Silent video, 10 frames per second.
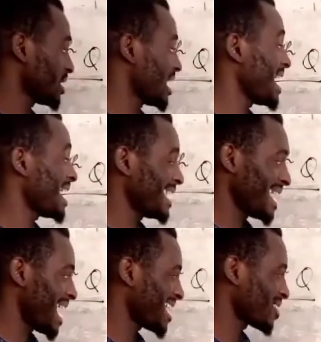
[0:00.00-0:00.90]
any
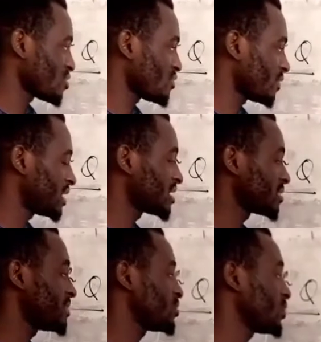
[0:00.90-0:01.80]
angle falling
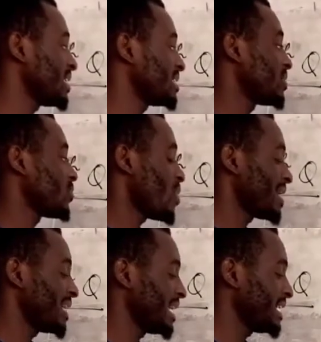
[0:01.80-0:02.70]
between
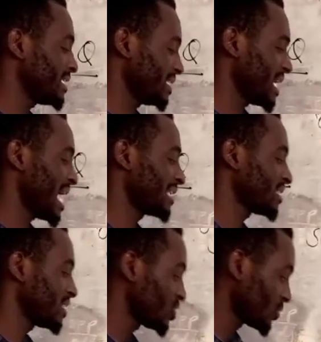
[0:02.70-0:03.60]
180 and
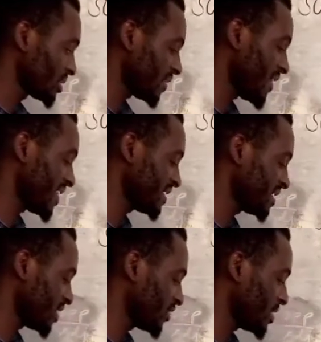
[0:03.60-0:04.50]
270
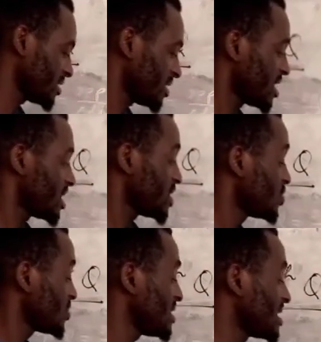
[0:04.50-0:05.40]
degrees
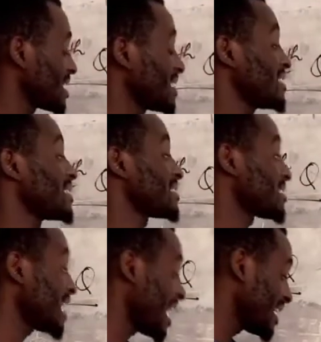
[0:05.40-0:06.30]
using the
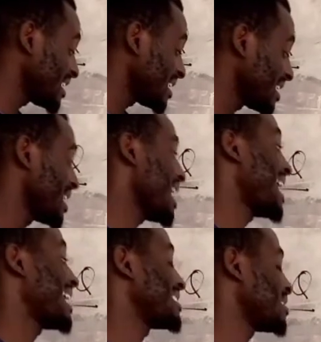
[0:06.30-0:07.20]
sine
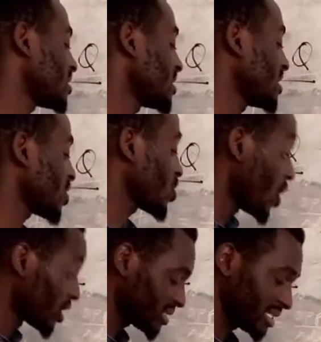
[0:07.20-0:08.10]
and the
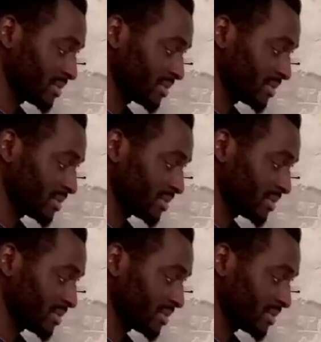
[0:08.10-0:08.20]
cosine,